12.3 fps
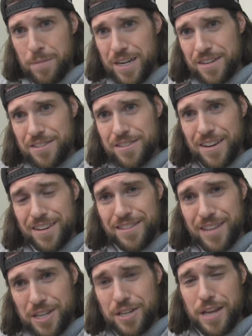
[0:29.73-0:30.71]
because
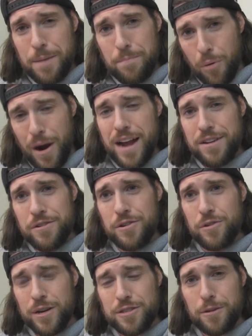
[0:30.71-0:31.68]
this is a brand new
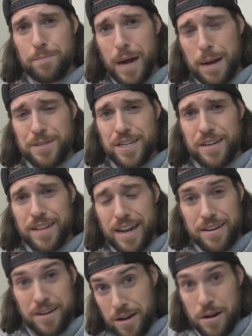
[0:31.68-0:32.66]
Crystal Pepsi
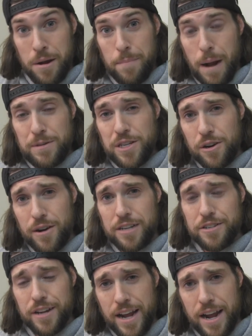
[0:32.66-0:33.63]
that PepsiCo
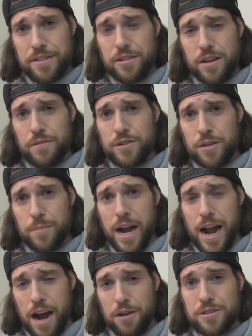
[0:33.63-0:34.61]
actually hand delivered to
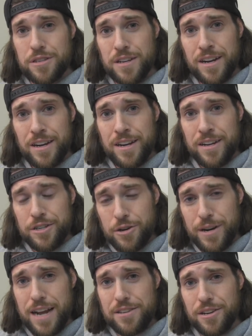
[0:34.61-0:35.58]
my house
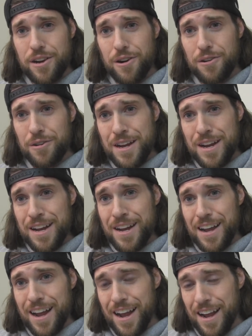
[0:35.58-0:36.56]
two days ago.
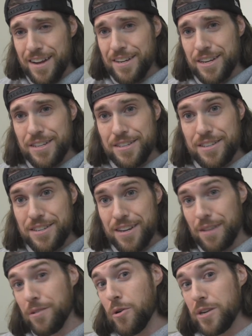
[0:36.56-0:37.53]
And these
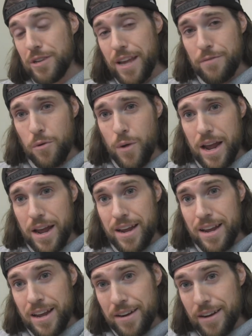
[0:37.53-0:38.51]
I'm going to give
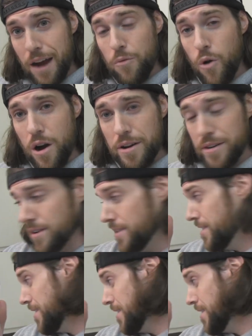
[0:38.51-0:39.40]
away not one,